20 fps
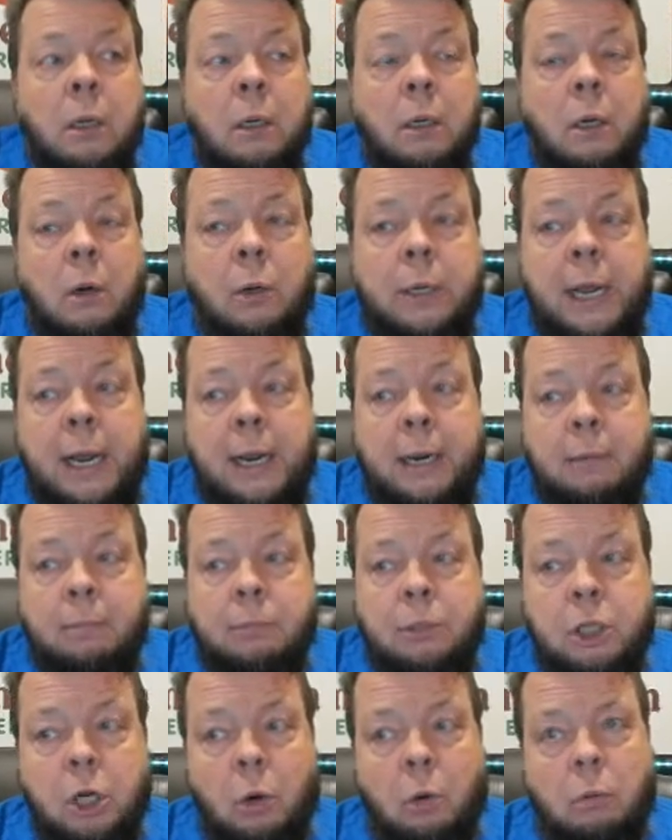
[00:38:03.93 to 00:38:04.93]
Okay,
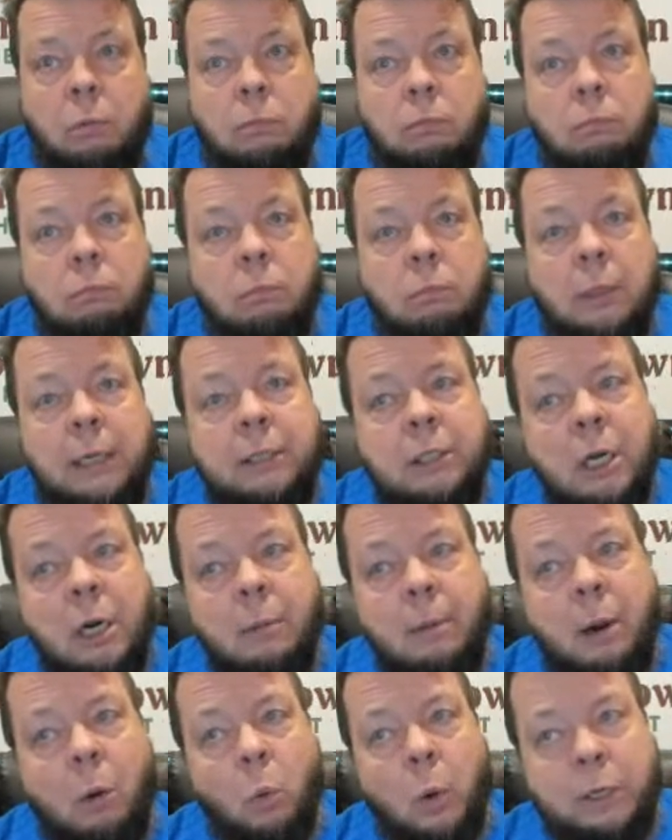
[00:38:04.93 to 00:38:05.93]
so let's talk
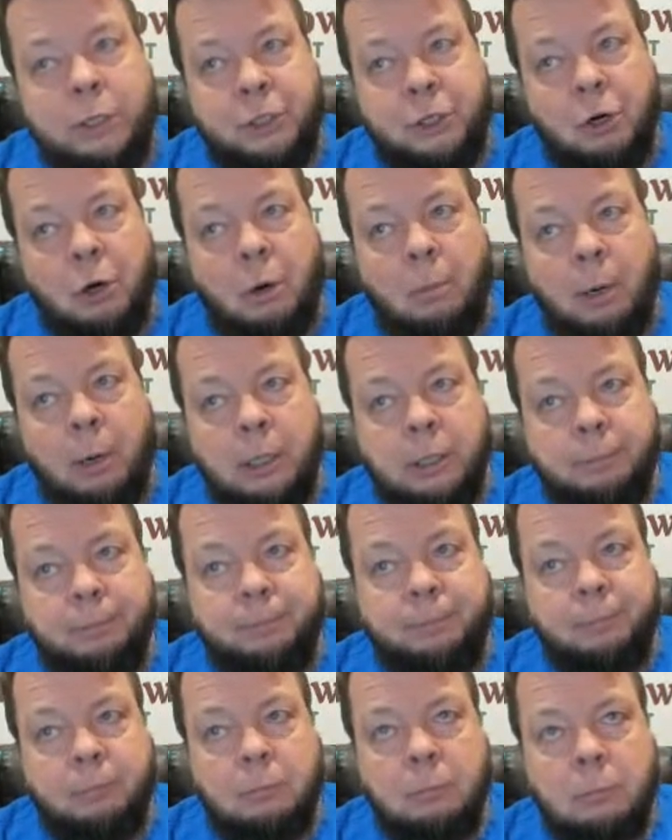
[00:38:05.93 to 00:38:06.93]
about Western herbalism
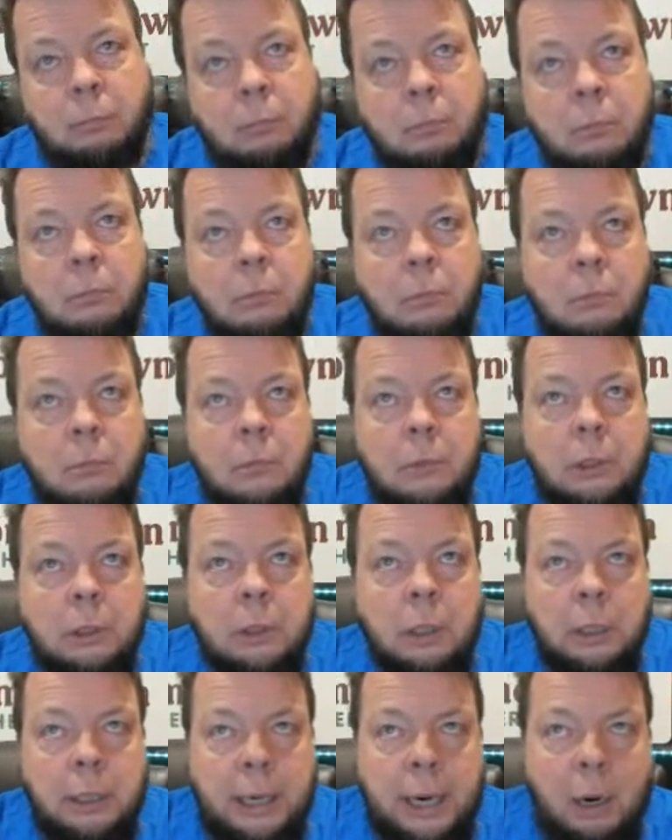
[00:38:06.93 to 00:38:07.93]

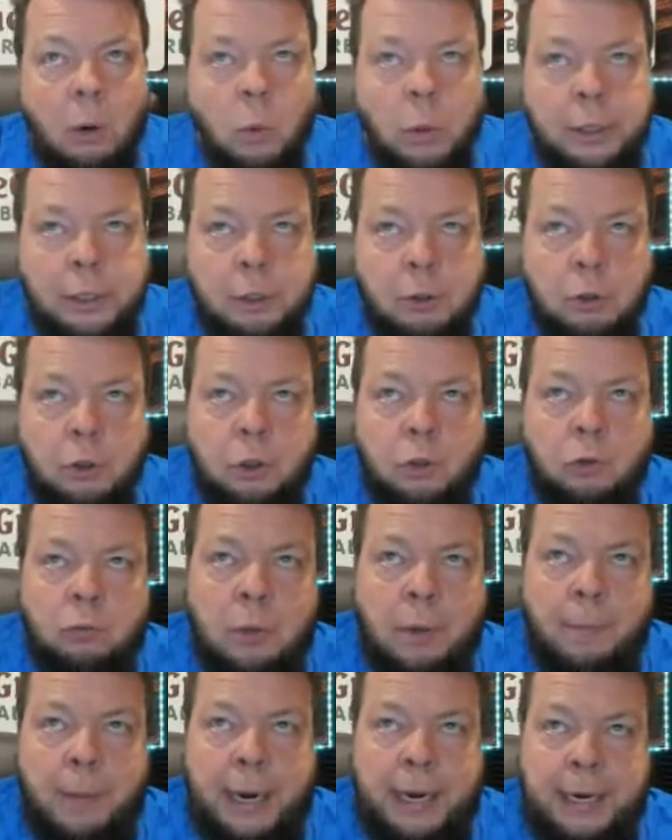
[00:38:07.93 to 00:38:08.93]
and how we use
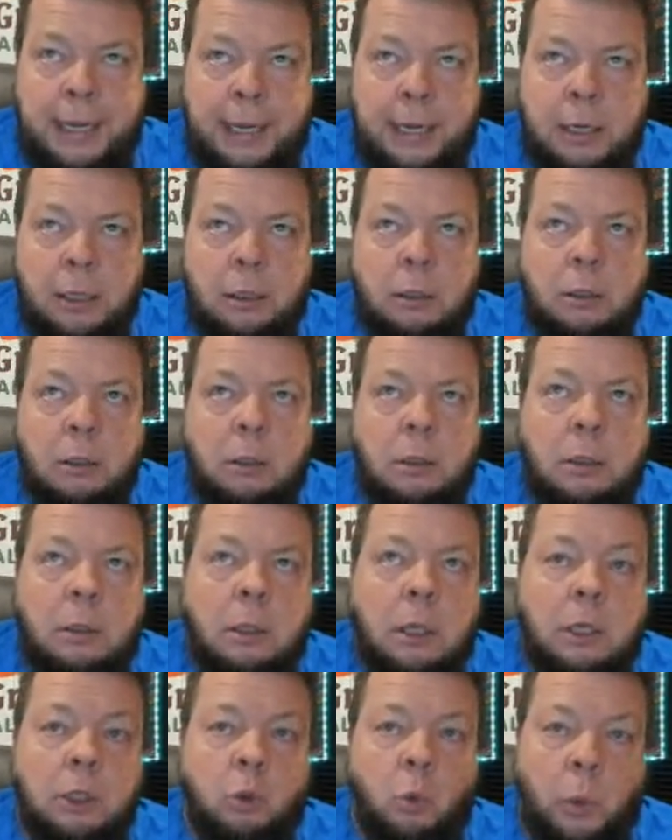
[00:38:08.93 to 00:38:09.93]
Rehmannia
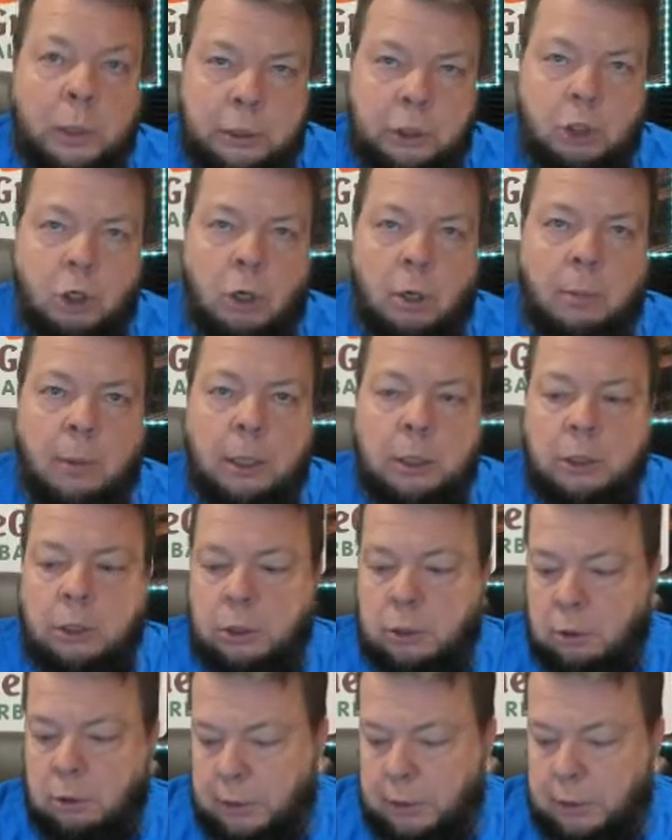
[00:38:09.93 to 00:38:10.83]
as Western herbalists.